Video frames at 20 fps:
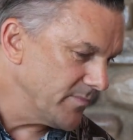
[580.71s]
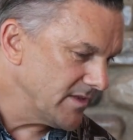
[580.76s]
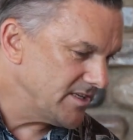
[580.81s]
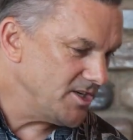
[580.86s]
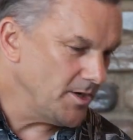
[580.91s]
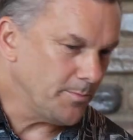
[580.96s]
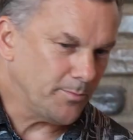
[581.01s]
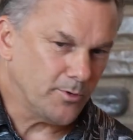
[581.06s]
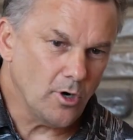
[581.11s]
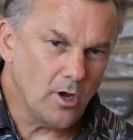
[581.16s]

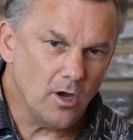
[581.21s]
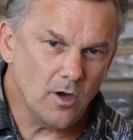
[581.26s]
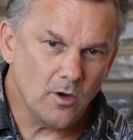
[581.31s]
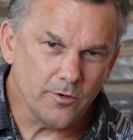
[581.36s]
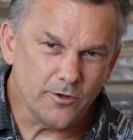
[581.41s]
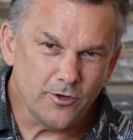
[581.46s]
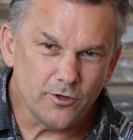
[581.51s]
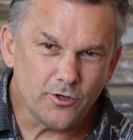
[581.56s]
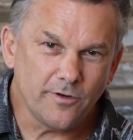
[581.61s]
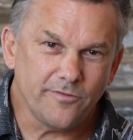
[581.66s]

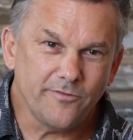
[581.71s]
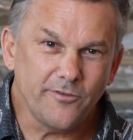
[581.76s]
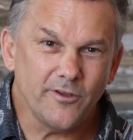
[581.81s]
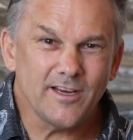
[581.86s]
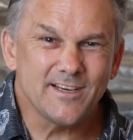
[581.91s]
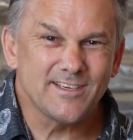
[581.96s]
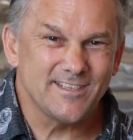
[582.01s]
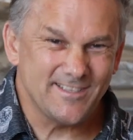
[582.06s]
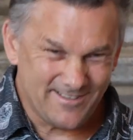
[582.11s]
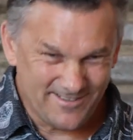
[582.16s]
C-Pro and
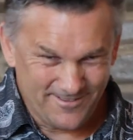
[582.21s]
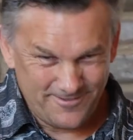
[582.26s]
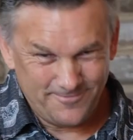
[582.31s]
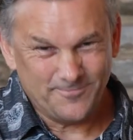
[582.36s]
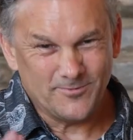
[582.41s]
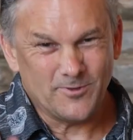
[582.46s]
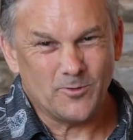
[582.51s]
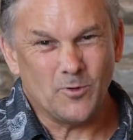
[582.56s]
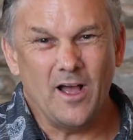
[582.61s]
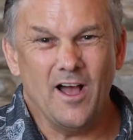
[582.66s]
Nutrifix.
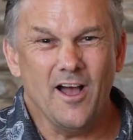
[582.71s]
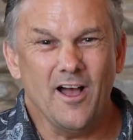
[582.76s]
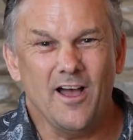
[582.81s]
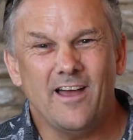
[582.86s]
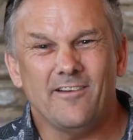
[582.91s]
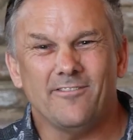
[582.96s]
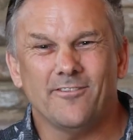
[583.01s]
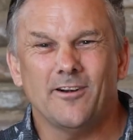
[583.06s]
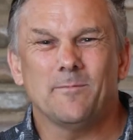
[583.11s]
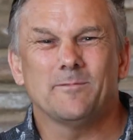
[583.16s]

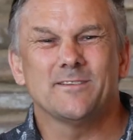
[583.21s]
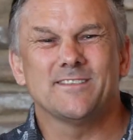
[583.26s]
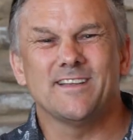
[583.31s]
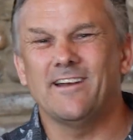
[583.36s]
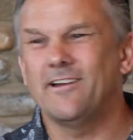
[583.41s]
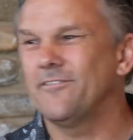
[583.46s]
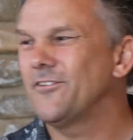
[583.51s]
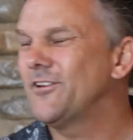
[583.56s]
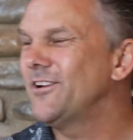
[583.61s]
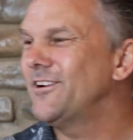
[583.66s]
Have a
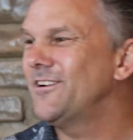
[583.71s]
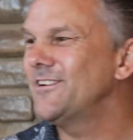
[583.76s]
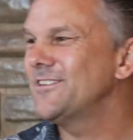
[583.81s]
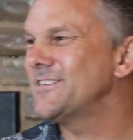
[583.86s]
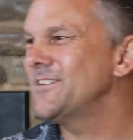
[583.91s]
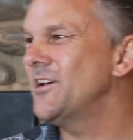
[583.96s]
representative here.